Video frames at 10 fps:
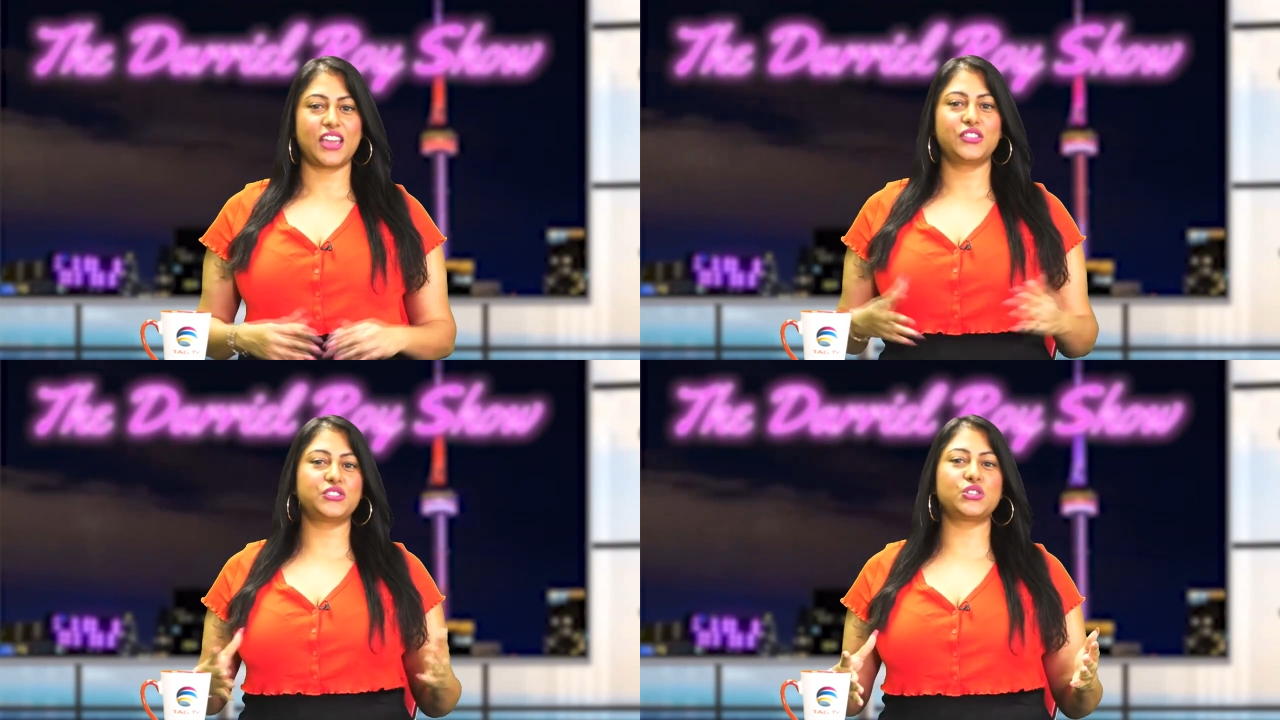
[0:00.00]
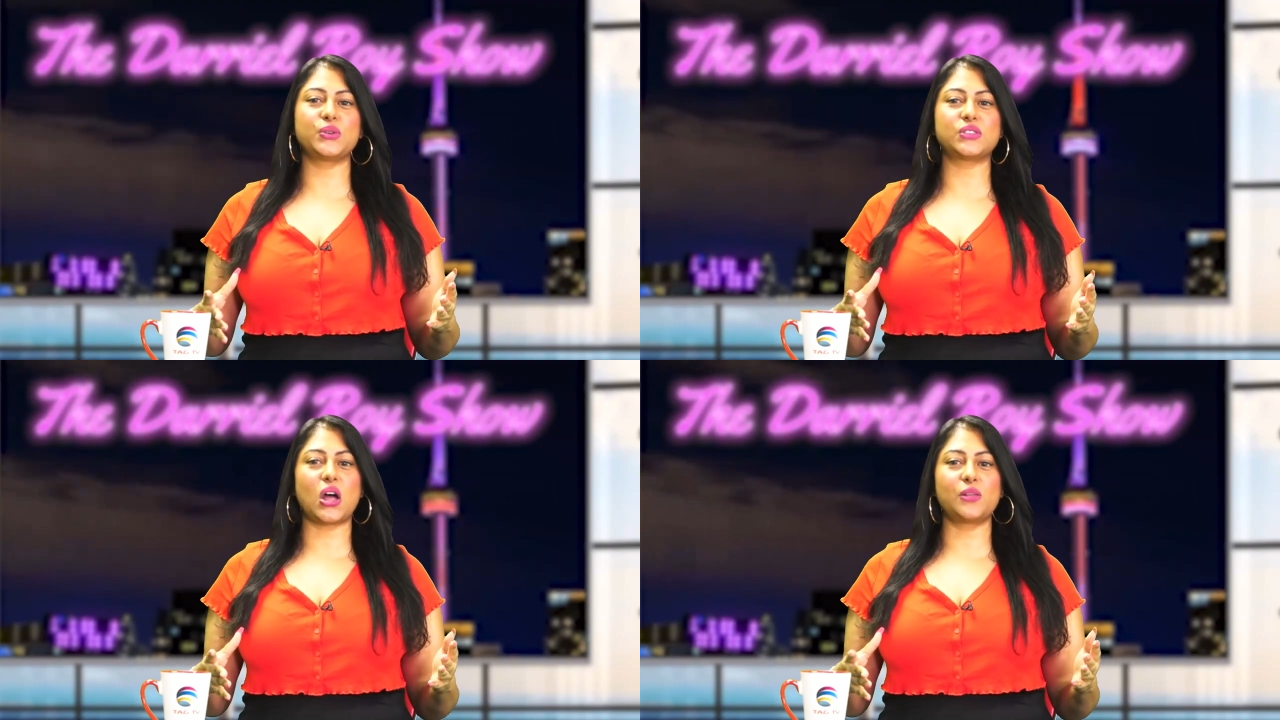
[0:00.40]
This show
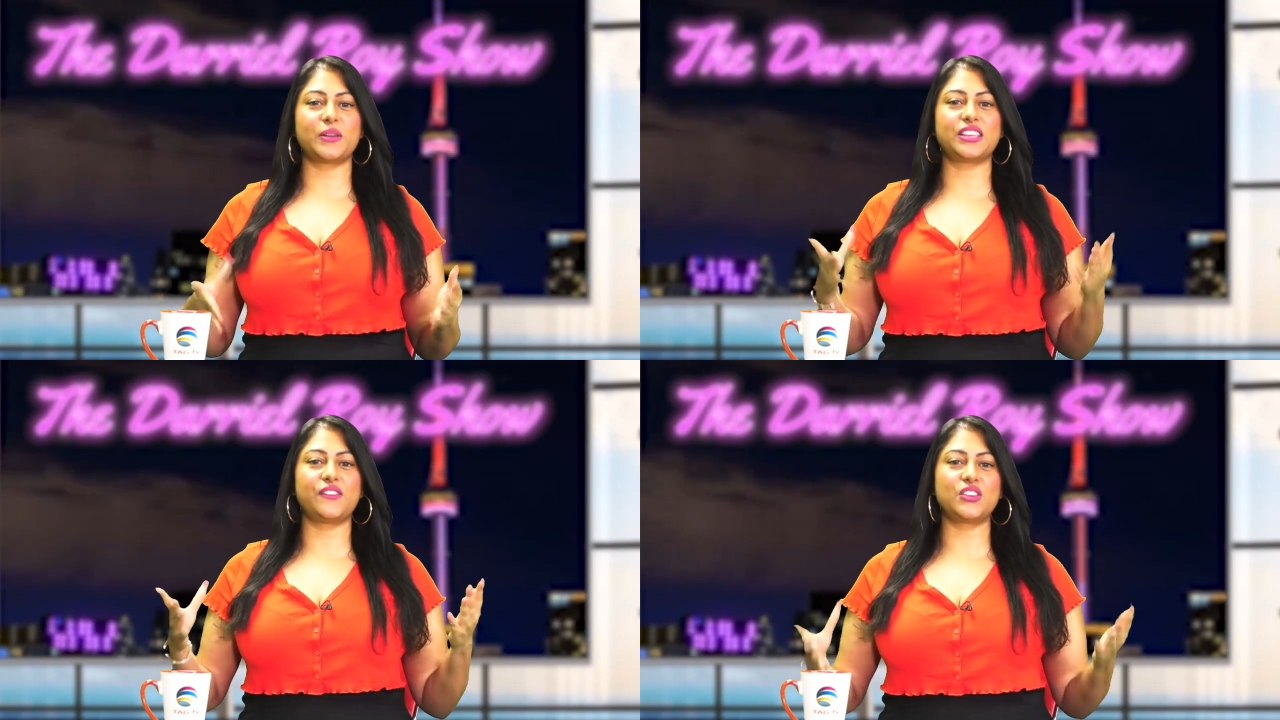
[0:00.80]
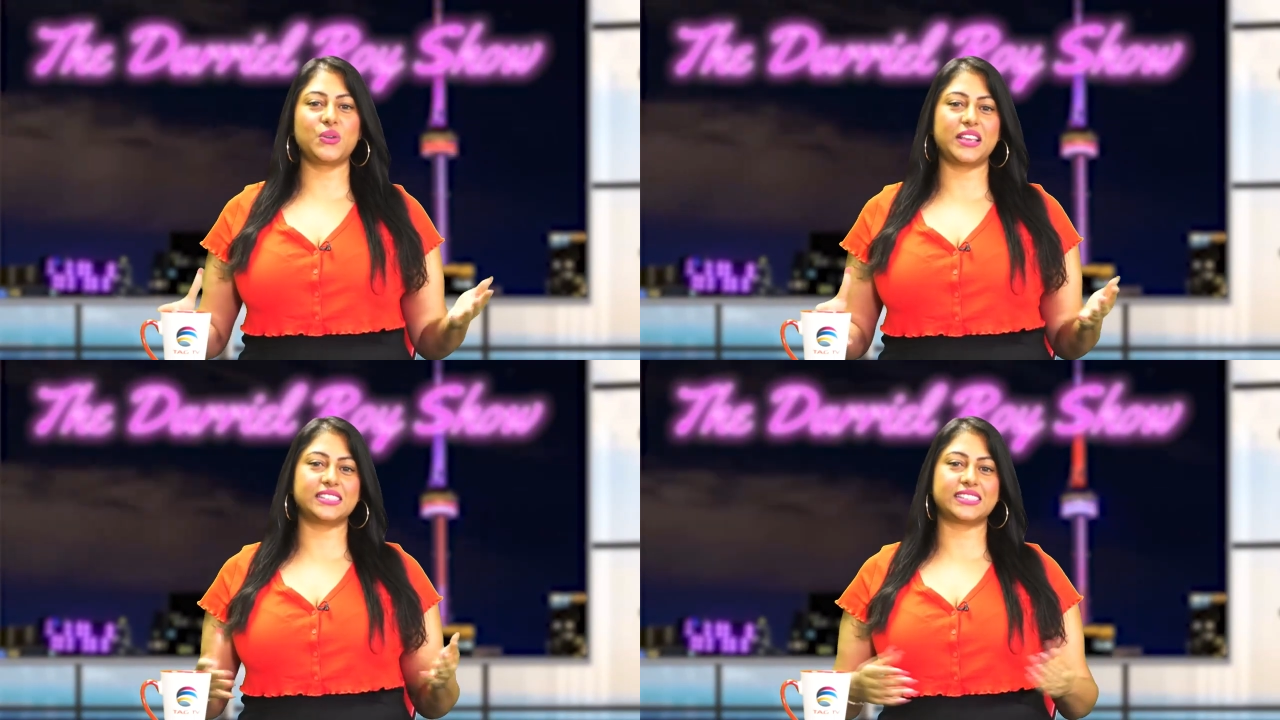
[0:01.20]
is all about giving
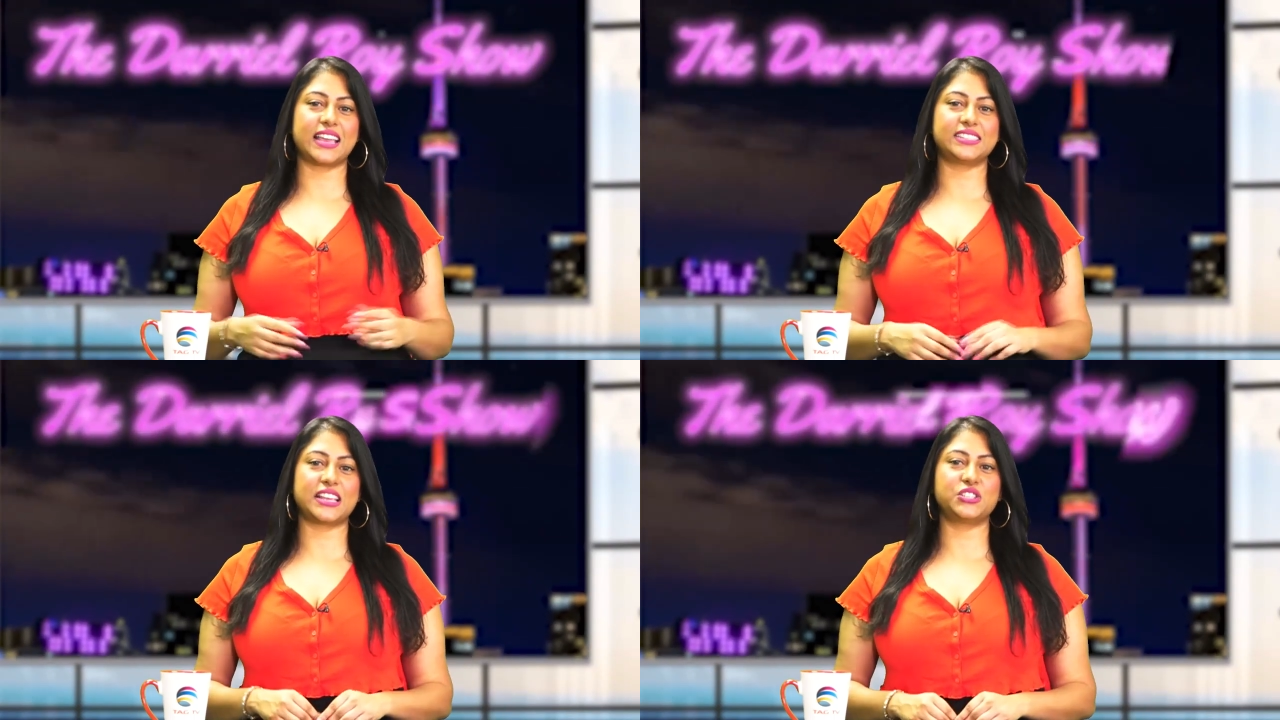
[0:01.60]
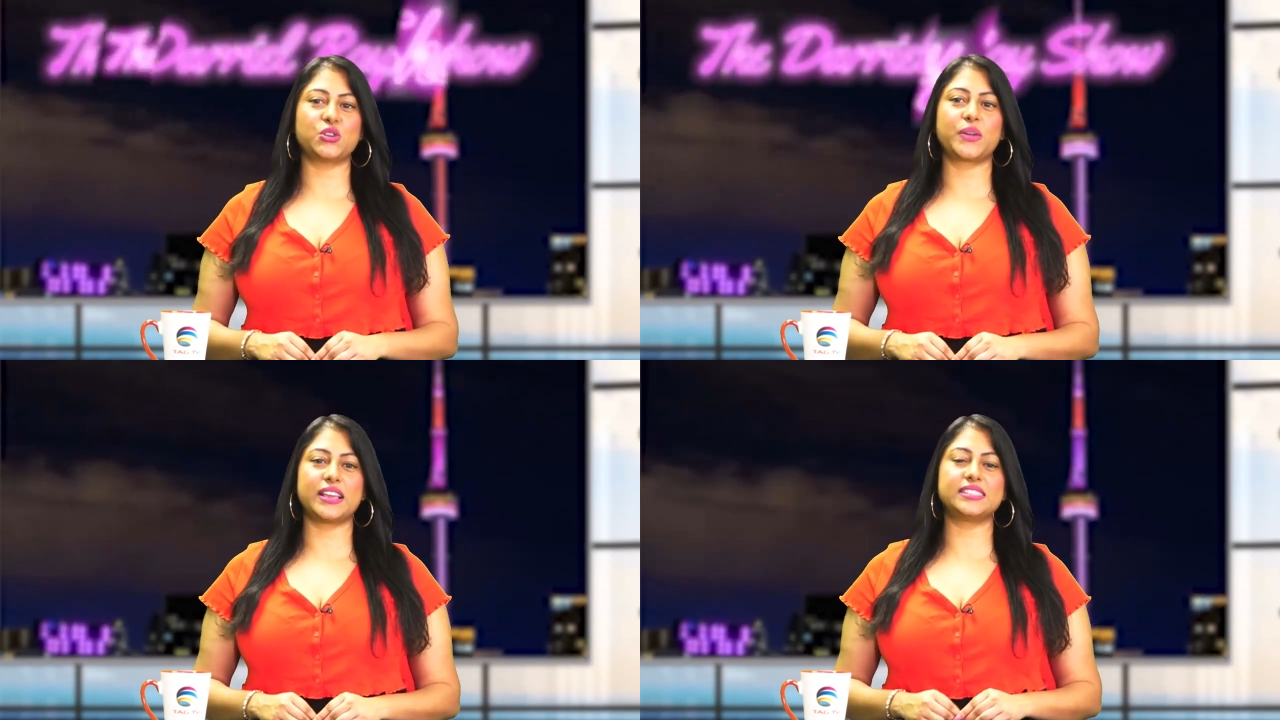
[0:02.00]
you insights and
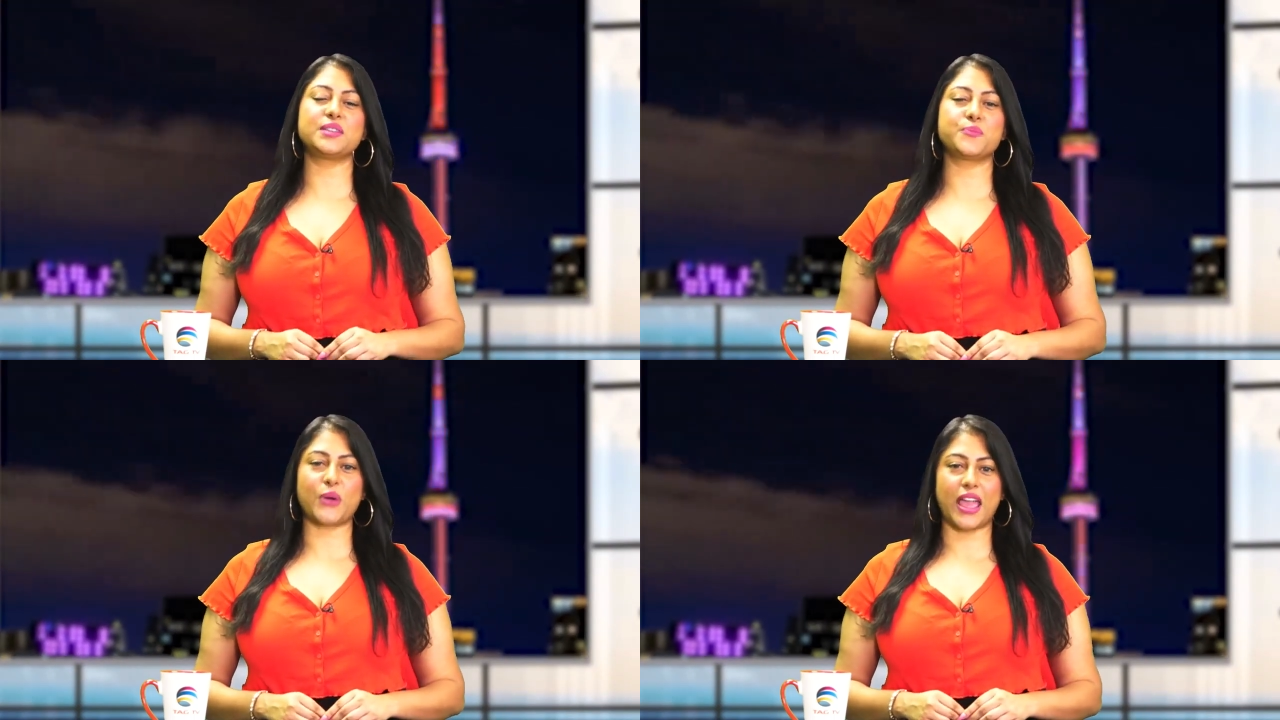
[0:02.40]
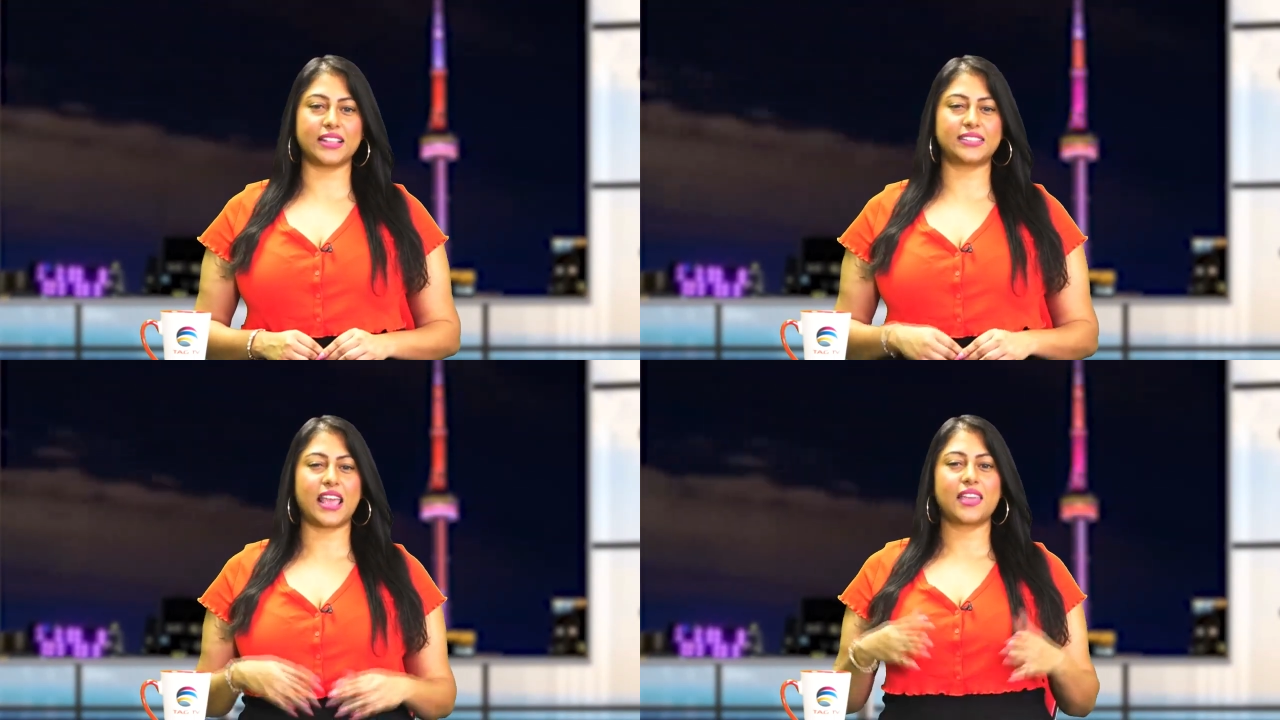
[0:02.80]
showcasing brands